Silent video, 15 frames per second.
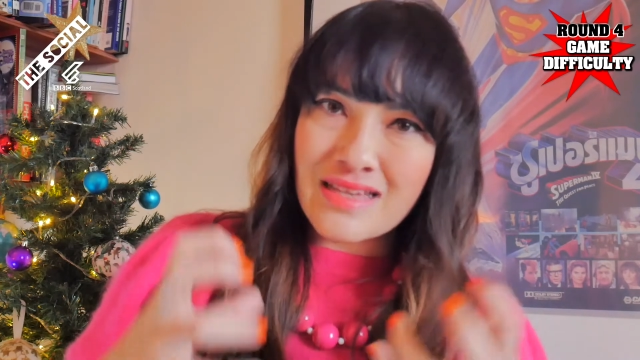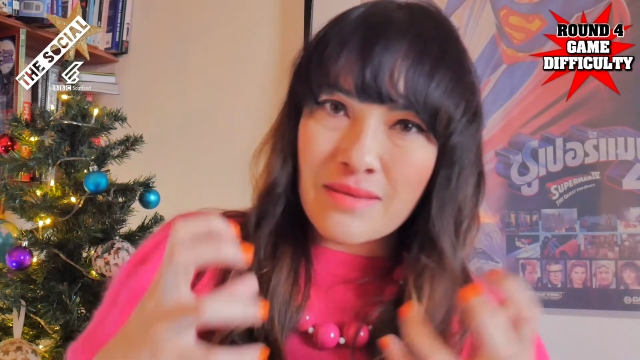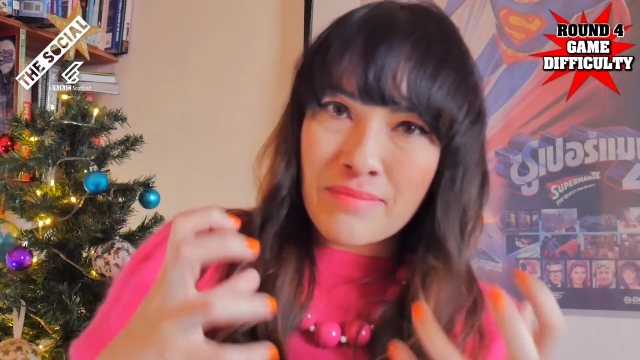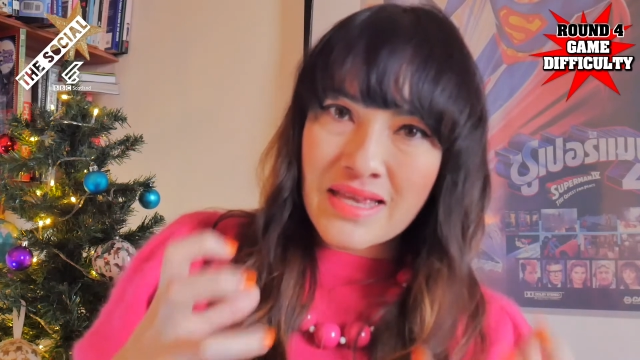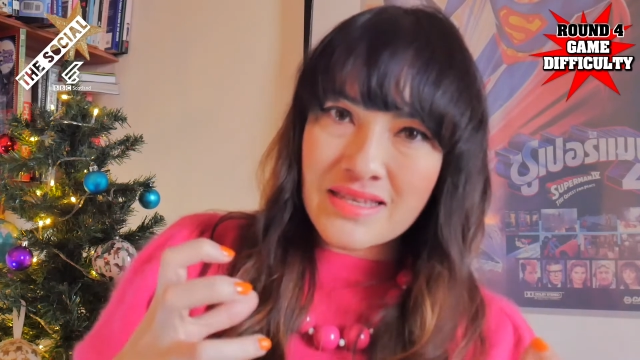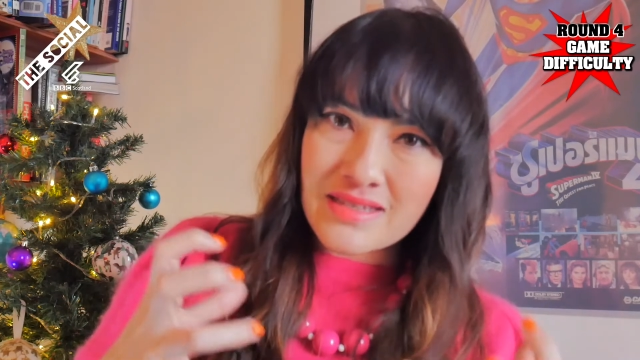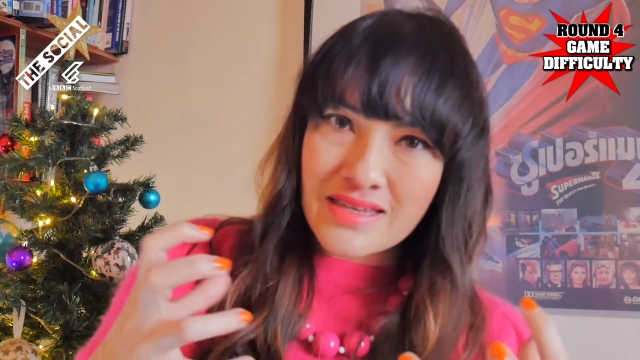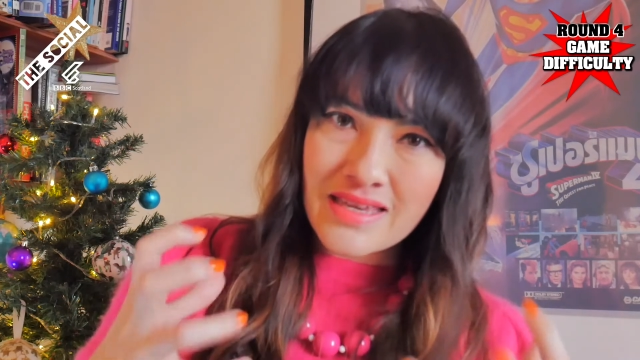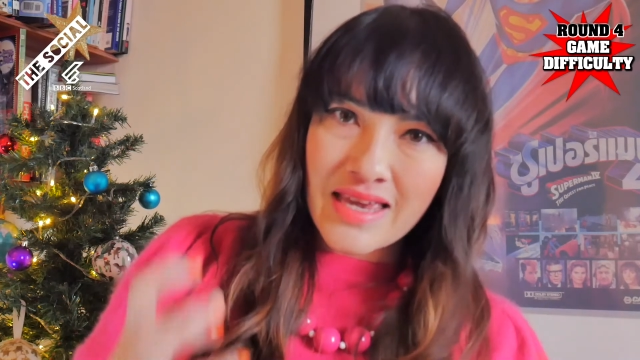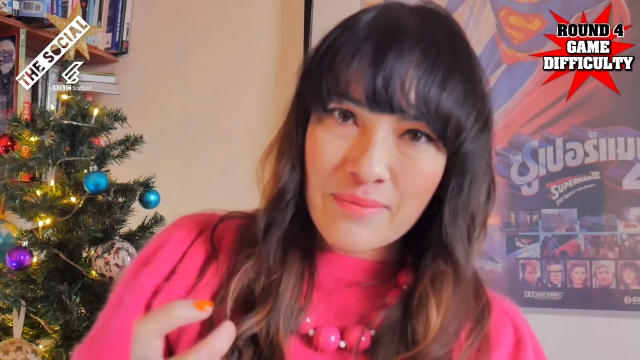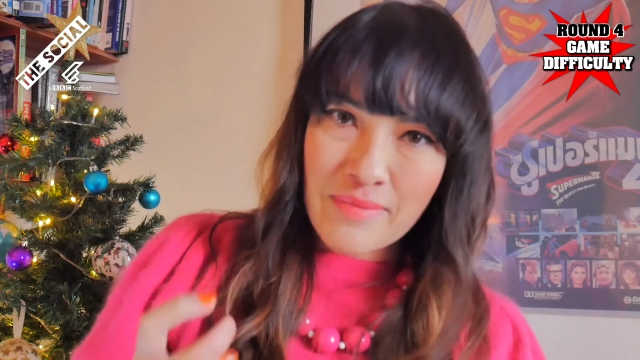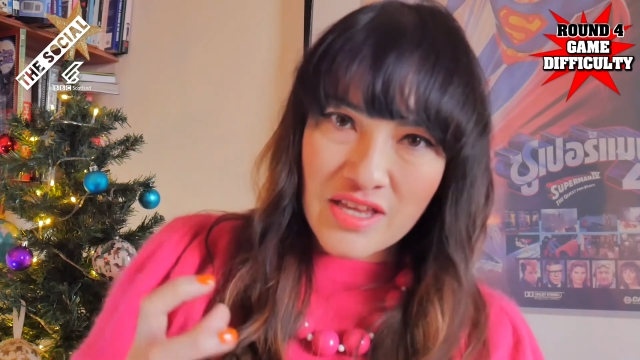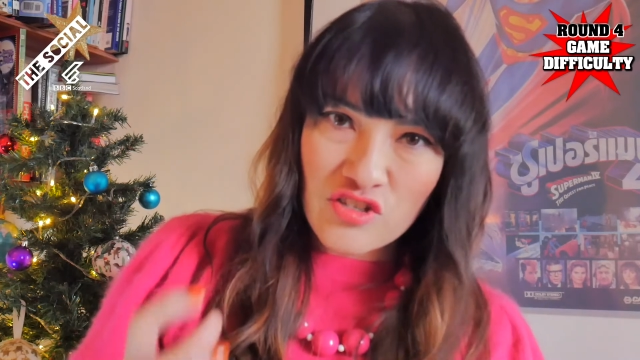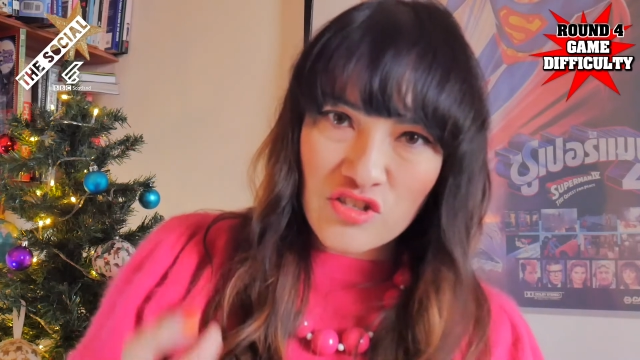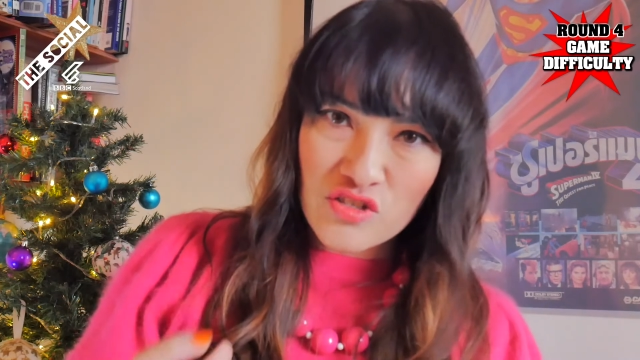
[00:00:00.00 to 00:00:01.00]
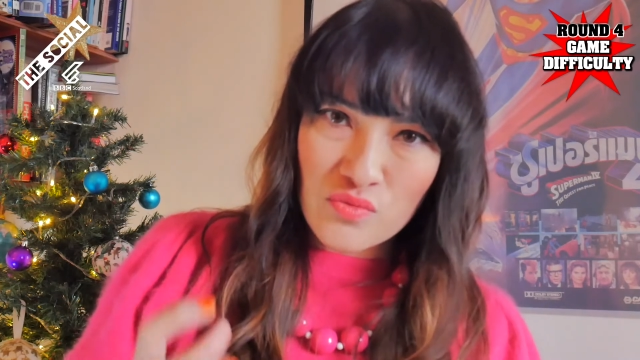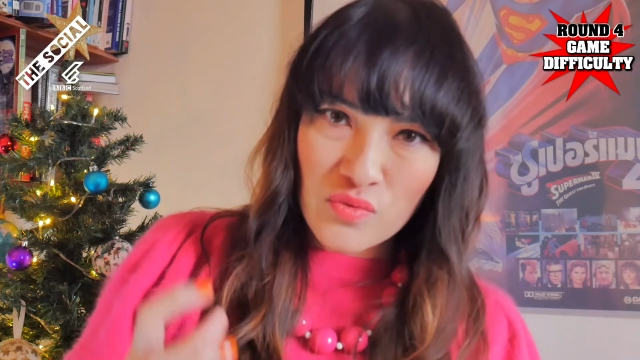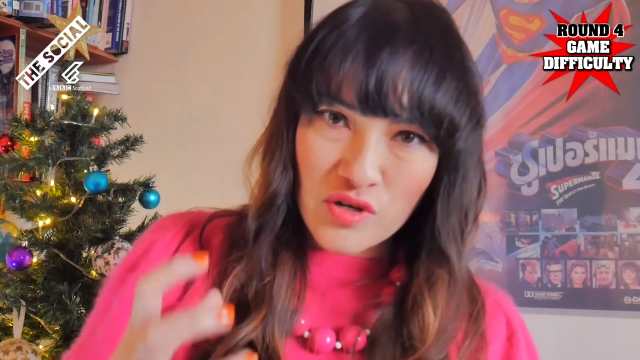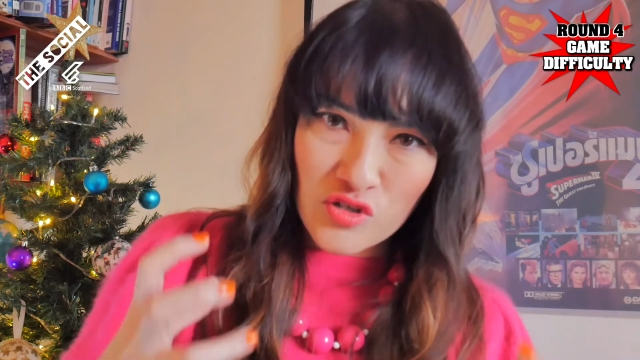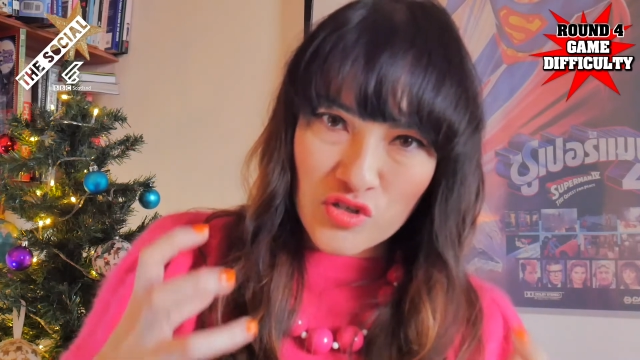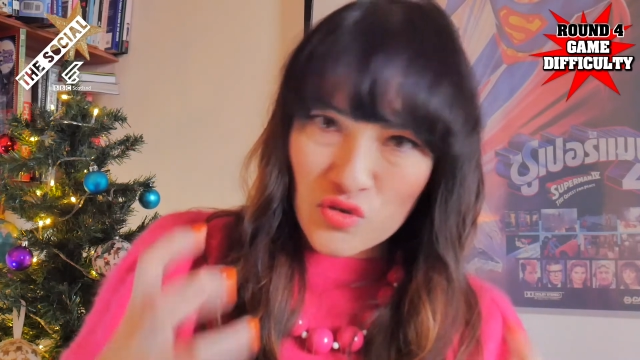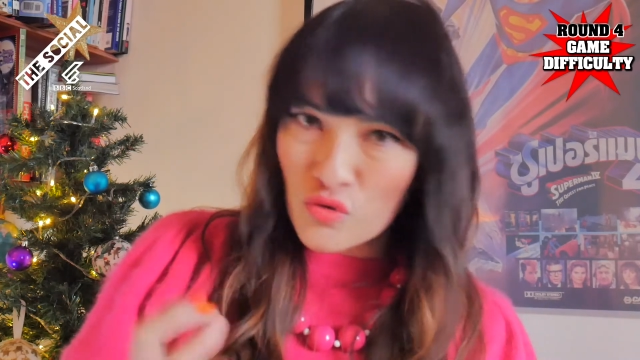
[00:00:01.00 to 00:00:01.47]
amazing game engines we
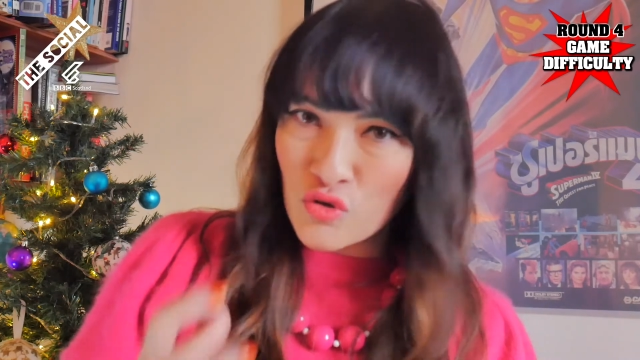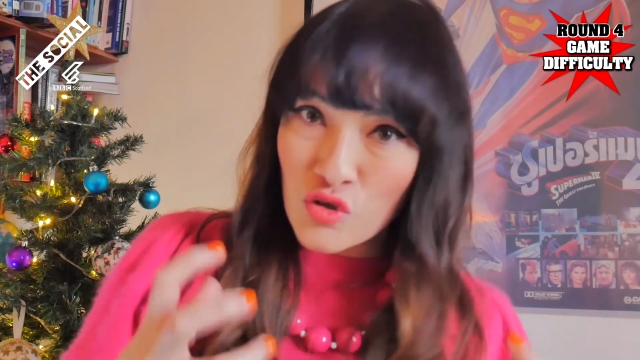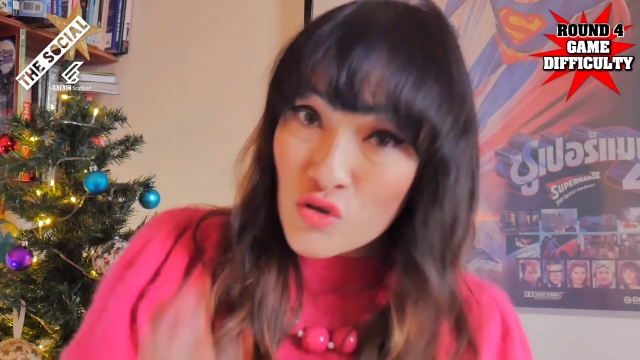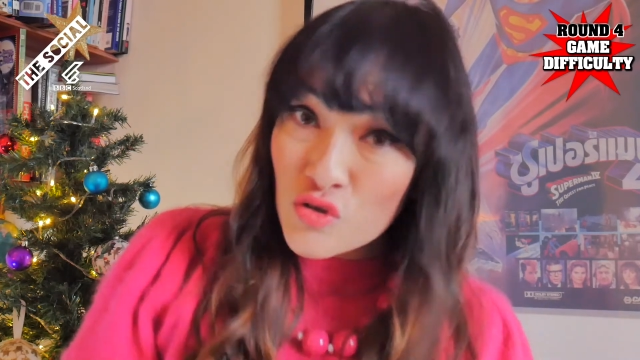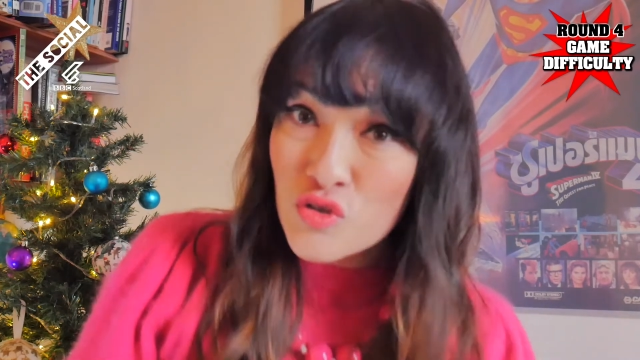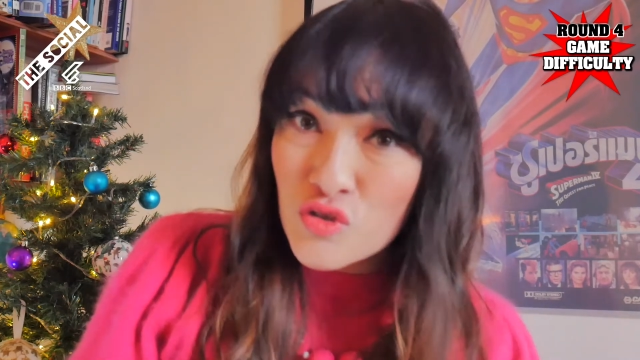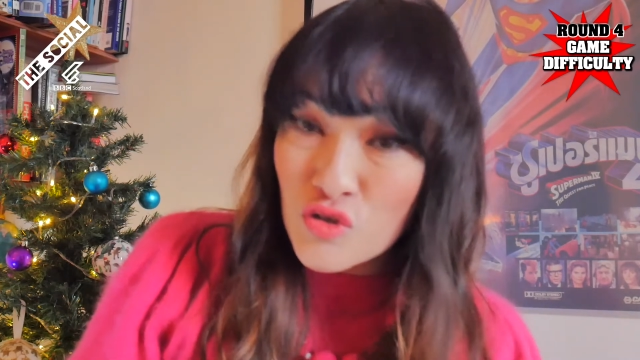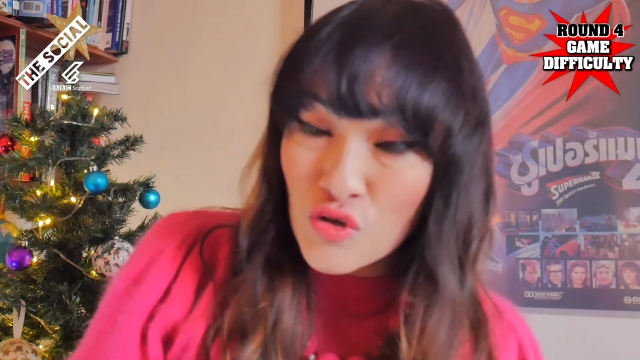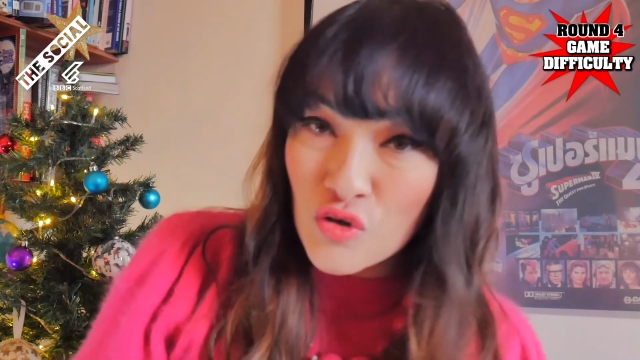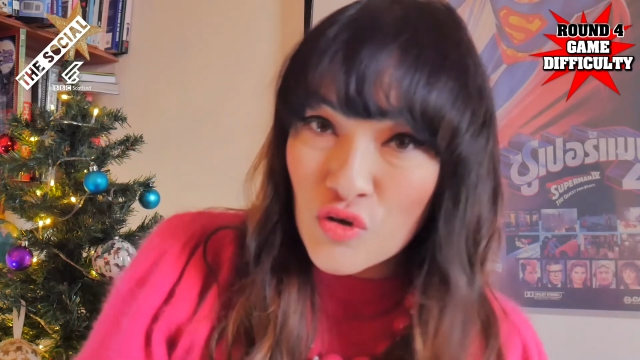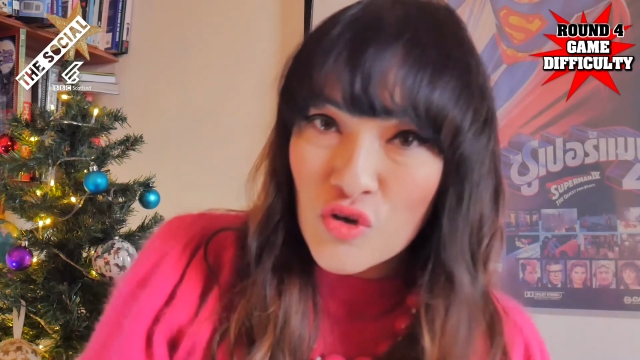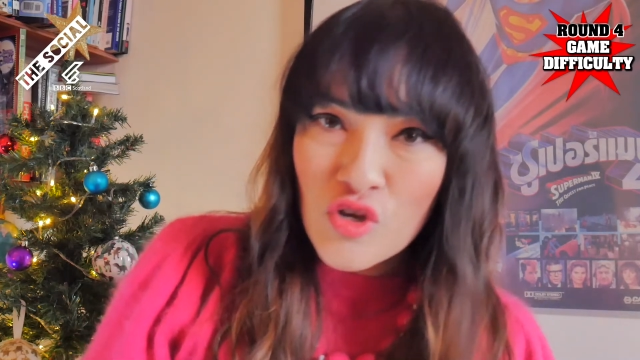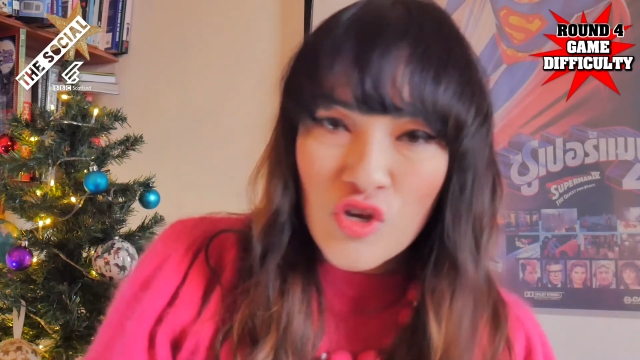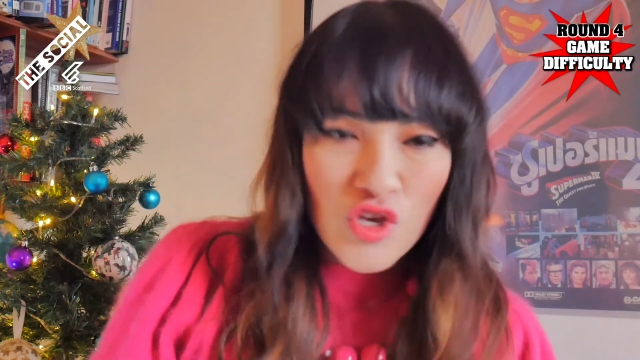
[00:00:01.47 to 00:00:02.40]
are so used to,